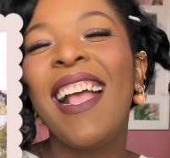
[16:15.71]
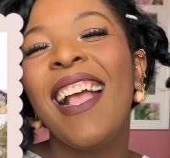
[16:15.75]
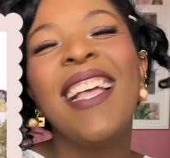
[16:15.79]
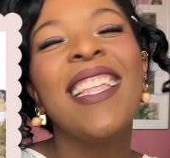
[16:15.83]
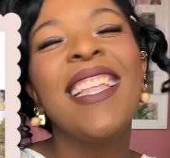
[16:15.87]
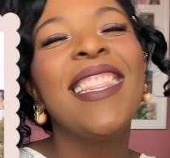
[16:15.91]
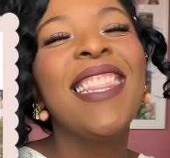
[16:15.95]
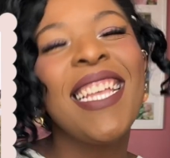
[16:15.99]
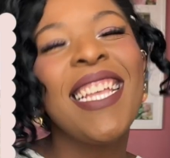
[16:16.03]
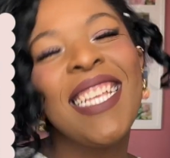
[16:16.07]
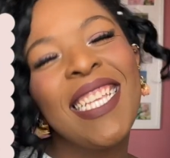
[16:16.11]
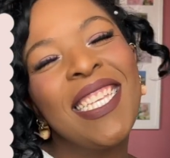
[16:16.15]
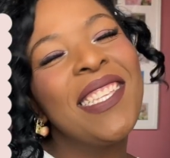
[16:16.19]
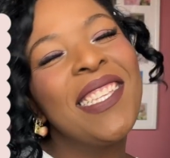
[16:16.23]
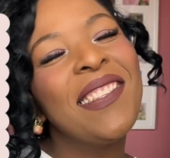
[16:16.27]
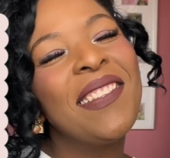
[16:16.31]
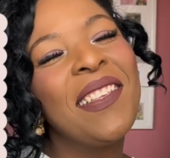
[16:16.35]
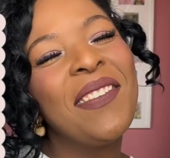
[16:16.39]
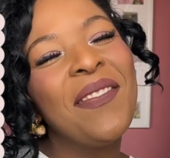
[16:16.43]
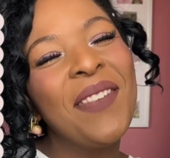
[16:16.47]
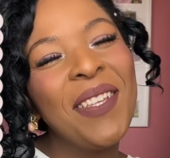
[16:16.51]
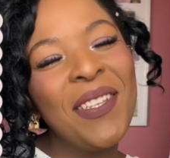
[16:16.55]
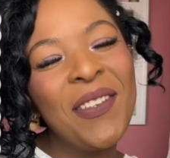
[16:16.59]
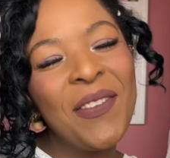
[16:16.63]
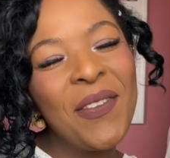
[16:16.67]
Thank you so
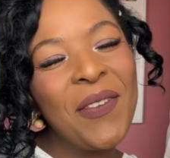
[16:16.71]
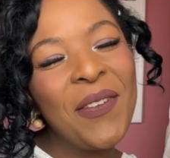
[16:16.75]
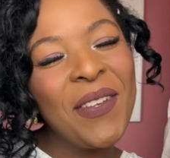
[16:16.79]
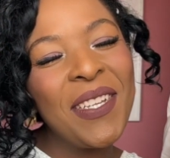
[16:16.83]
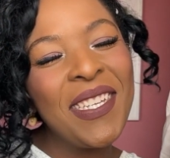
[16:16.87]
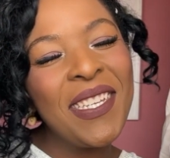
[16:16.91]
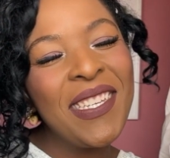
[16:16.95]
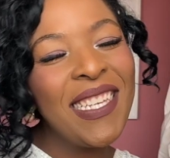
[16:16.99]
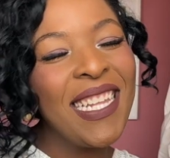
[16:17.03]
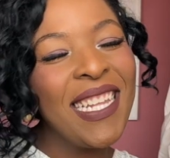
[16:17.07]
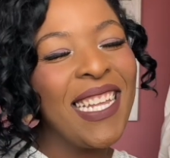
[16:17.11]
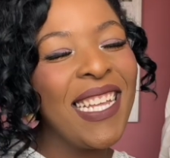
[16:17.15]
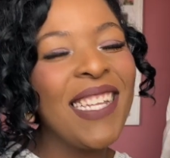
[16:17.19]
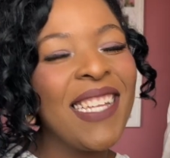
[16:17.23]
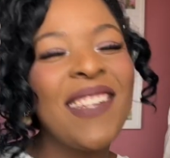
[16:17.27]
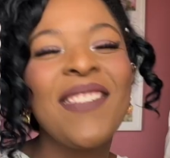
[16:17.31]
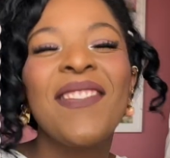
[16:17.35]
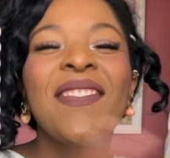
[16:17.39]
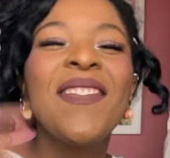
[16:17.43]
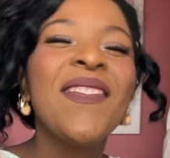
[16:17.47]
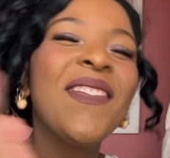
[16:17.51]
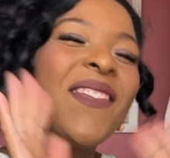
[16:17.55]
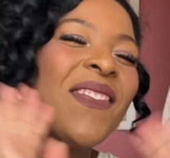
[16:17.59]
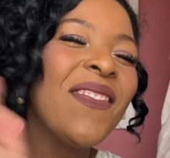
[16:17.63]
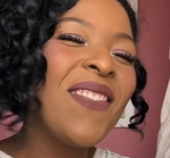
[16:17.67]
much for watching.
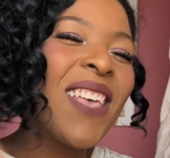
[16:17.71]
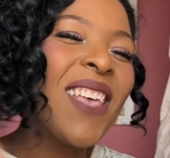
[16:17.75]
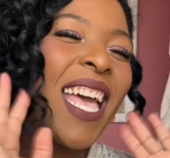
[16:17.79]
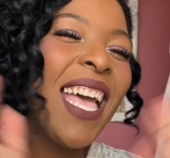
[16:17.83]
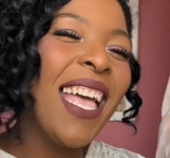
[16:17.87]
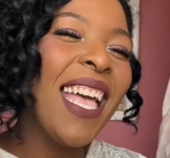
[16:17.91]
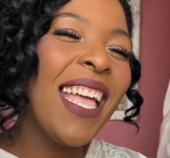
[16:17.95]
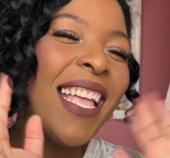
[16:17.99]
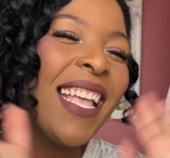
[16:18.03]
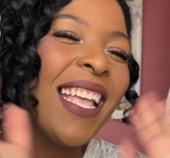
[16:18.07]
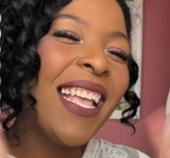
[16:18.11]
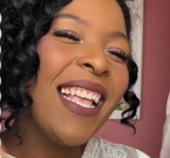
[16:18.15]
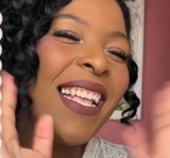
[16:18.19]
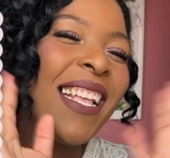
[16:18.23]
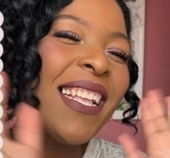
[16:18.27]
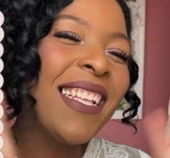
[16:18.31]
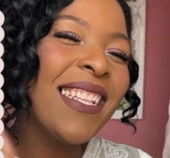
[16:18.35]
Bye.